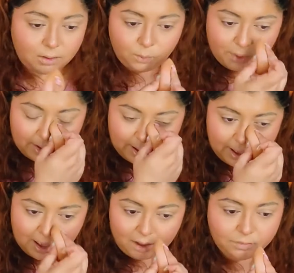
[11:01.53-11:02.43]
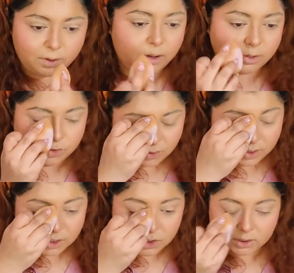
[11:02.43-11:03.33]
uh, we have a
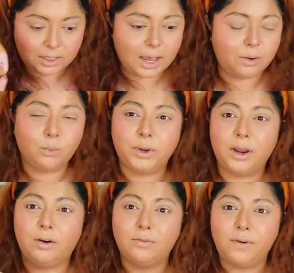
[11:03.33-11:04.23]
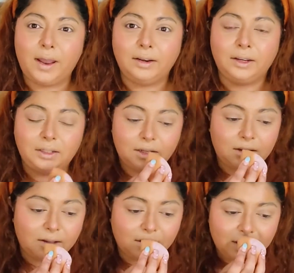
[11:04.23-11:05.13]
tradition that we are fattening
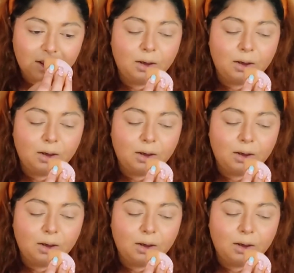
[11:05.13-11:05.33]
the,